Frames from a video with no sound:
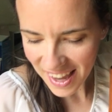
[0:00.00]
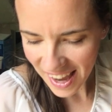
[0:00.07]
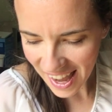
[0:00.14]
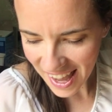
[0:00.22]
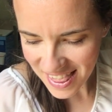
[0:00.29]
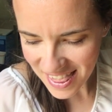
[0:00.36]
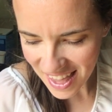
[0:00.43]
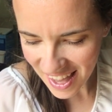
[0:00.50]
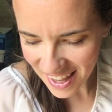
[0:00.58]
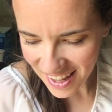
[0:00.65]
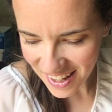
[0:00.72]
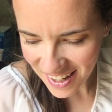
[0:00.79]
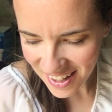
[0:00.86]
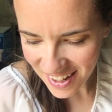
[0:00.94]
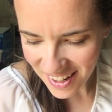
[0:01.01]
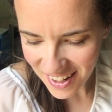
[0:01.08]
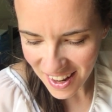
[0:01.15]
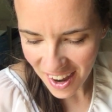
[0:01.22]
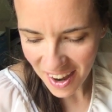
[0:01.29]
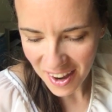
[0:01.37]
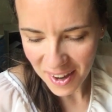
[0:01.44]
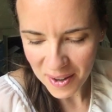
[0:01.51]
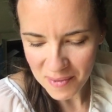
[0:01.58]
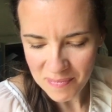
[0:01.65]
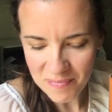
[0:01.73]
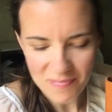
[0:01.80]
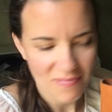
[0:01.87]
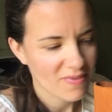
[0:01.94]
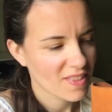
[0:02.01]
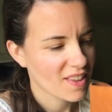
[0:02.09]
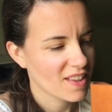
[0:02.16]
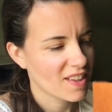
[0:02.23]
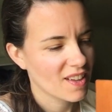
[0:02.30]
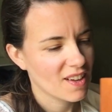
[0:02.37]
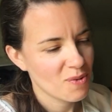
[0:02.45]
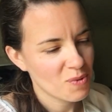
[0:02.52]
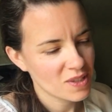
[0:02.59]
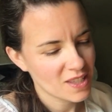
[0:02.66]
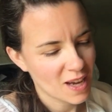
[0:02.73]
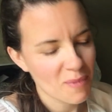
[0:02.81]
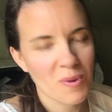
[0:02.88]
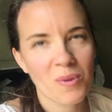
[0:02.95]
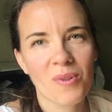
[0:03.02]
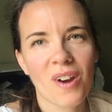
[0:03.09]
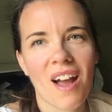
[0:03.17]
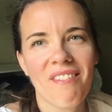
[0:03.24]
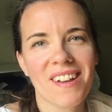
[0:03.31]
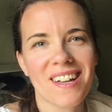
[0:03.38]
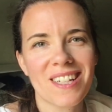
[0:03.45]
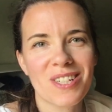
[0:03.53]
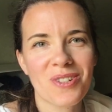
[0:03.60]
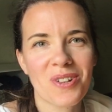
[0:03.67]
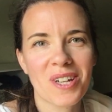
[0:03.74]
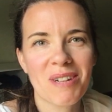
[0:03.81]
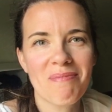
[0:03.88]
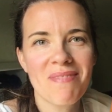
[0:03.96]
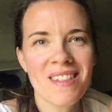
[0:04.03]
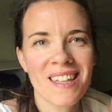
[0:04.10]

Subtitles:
And then one time we were having ice cream,